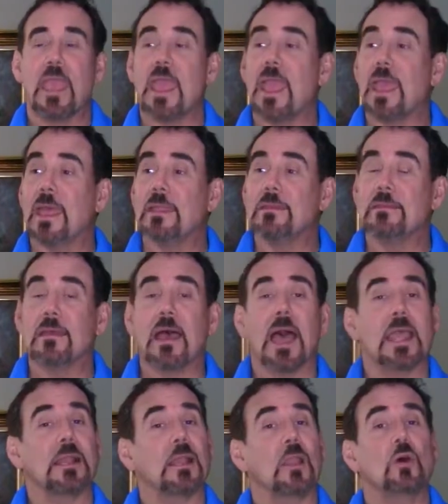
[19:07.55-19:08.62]
And
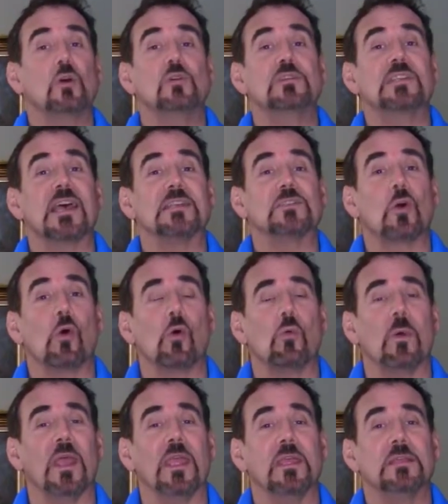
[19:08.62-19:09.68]
I close as
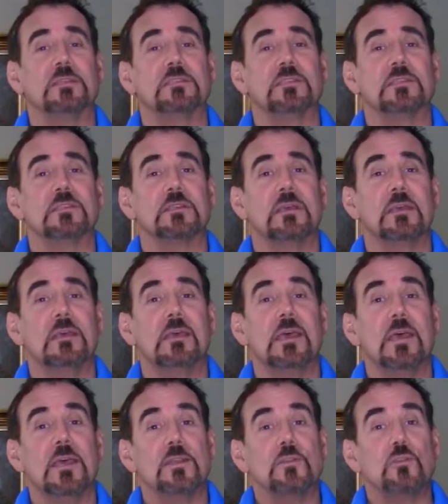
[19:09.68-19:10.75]
always
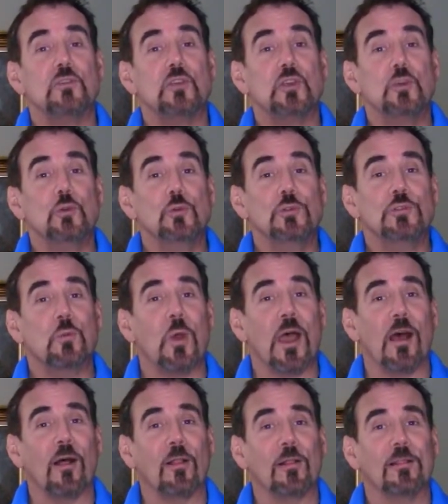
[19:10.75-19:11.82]
choose
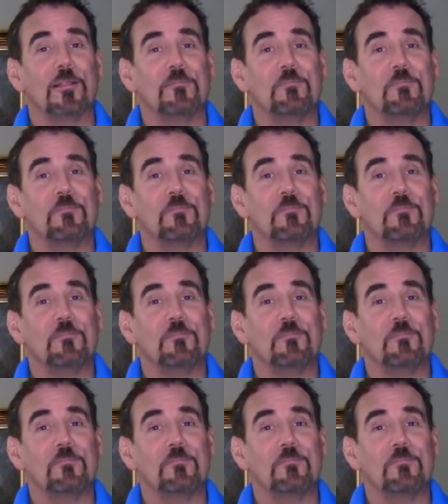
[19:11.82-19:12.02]
well,